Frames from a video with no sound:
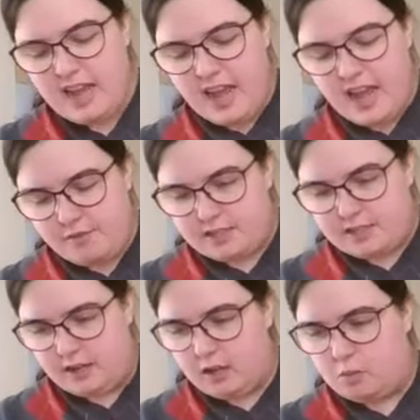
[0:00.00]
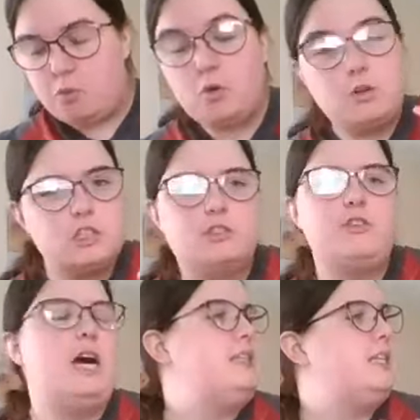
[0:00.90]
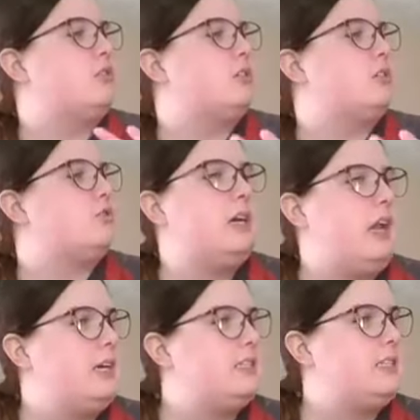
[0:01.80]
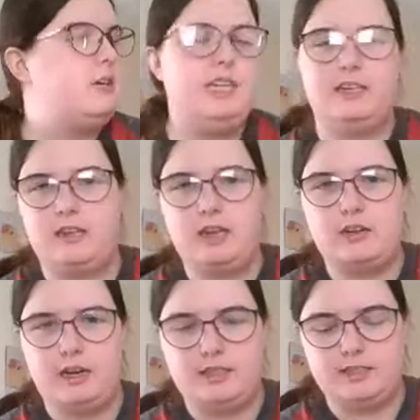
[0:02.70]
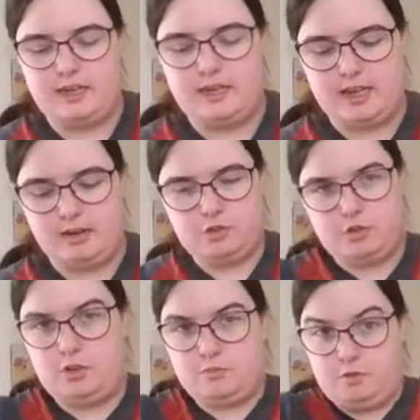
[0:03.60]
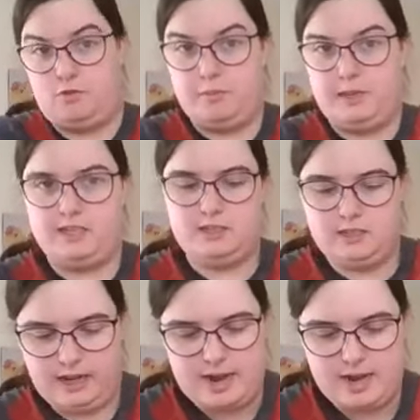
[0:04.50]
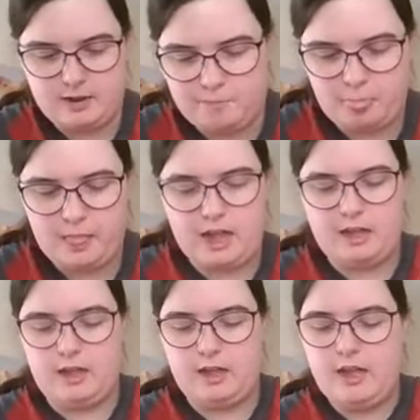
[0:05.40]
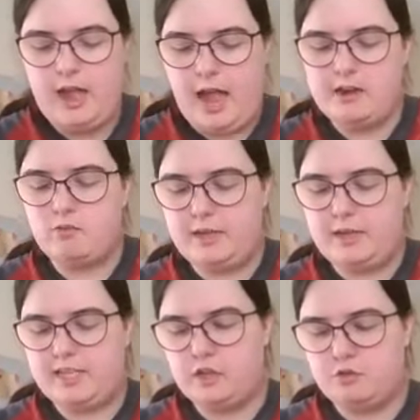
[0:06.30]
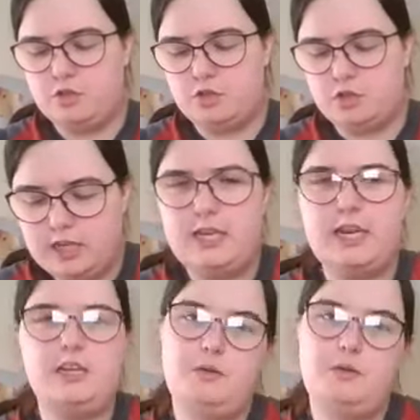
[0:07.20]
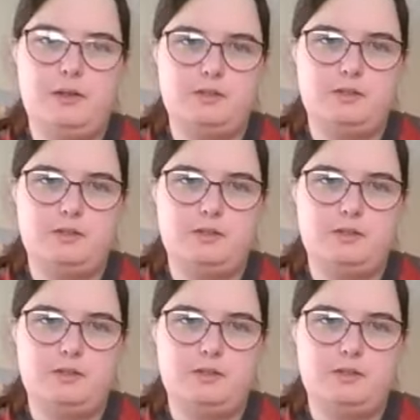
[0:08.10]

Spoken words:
If it's a water icing or a royal icing or any other kind of icing, it will just absorb into the cake. And it will make it go soggy and you won't be able to